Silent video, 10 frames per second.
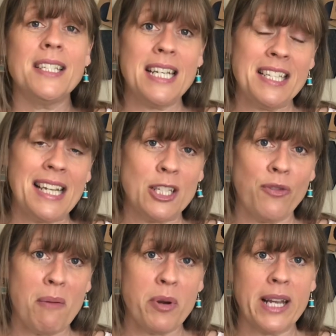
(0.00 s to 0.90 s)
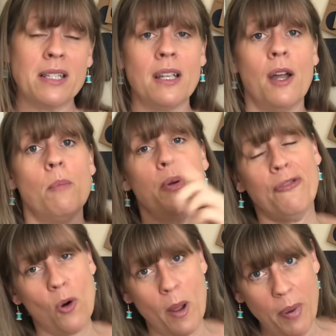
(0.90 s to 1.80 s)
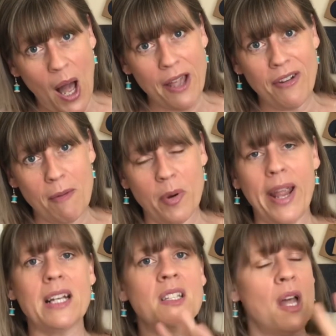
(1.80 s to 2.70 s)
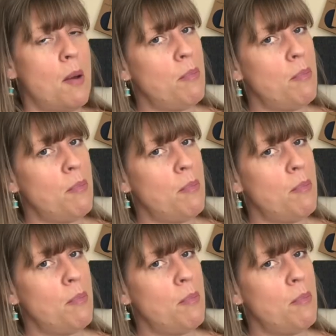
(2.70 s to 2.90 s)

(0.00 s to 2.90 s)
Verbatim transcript: destash fabrics before I buy fabrics.